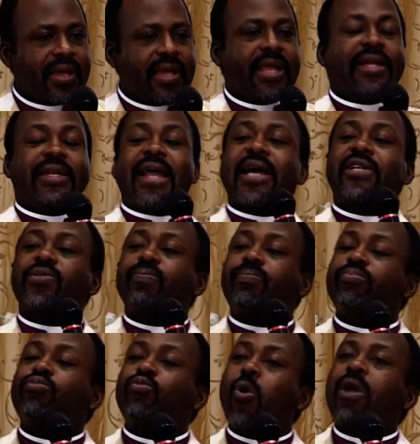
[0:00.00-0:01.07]
And that's
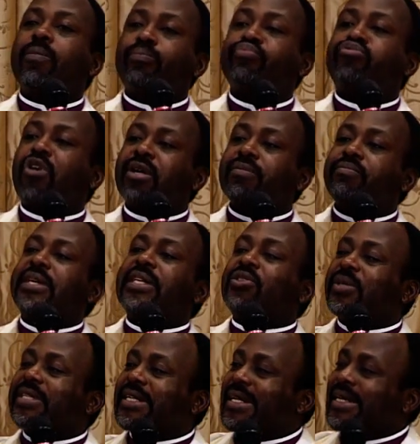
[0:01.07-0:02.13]
what brought me to
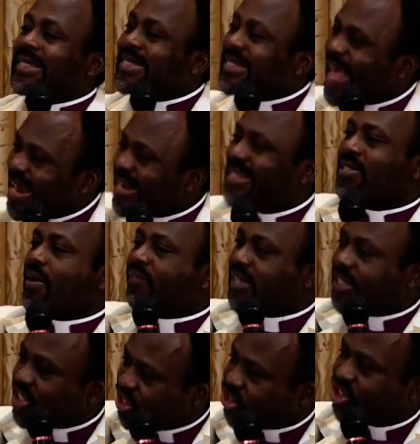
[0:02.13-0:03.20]
the series of
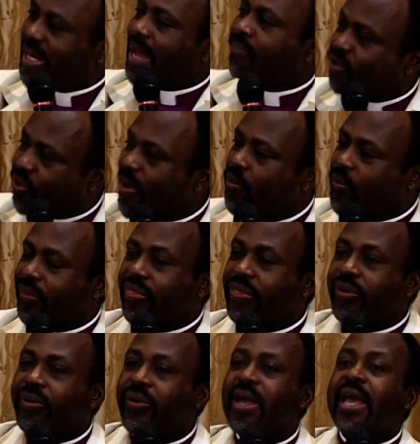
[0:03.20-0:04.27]
the teaching I'm doing
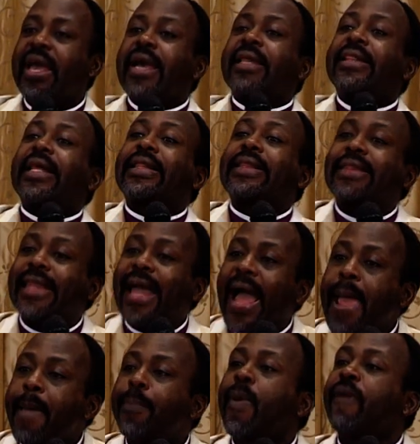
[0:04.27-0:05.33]
with you. The
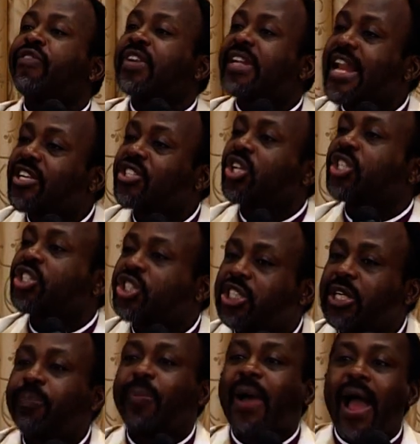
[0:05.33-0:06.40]
type of
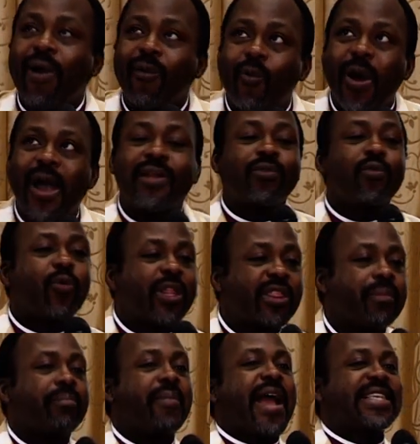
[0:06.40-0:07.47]
relationship I want with
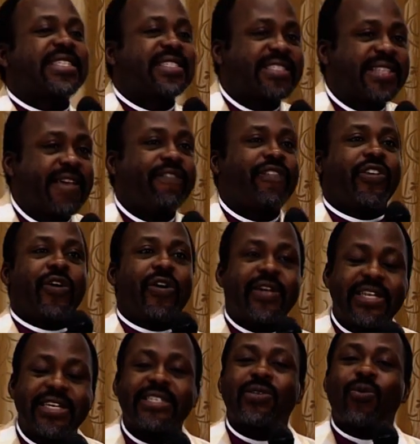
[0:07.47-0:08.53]
my Savior
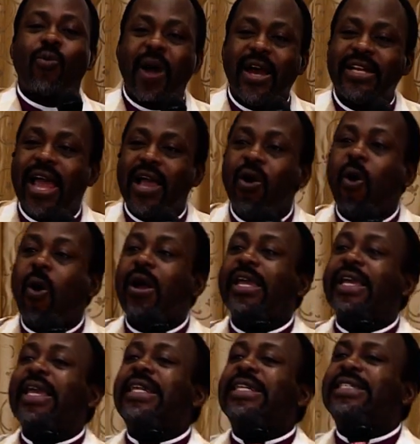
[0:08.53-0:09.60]
is the one I call
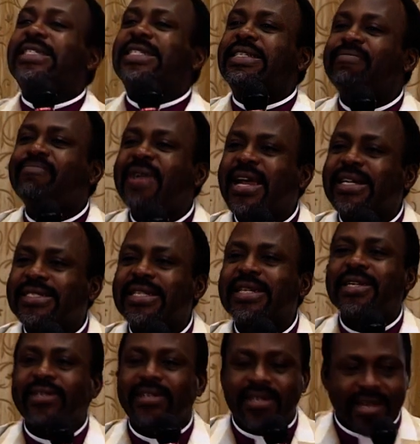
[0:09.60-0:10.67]
intimate
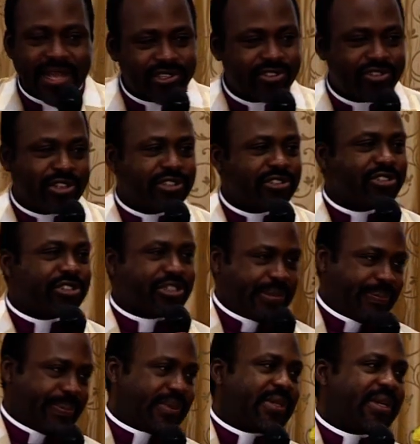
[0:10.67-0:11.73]

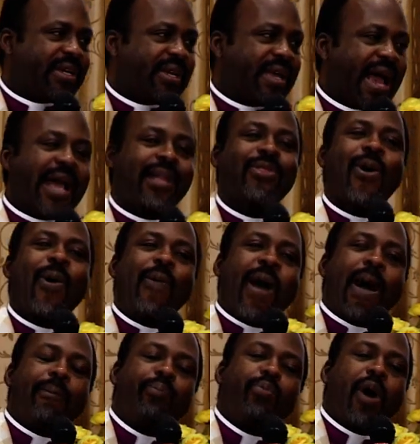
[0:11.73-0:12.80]
relationship. I don't
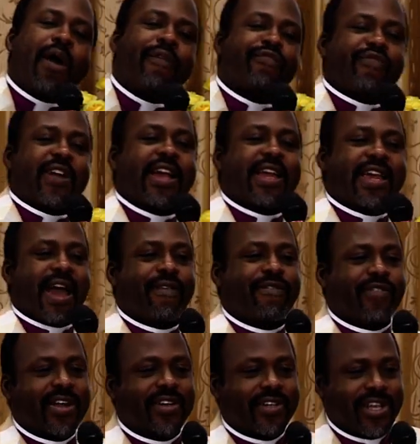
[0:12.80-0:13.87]
want
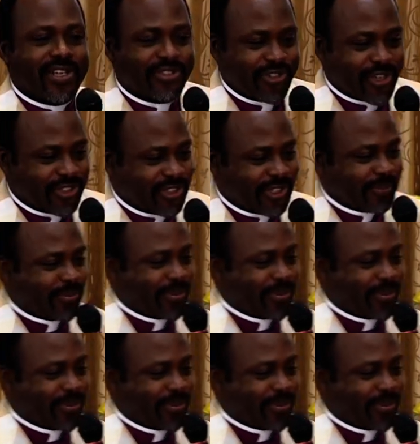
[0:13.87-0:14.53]
boyfriend-girlfriend relationship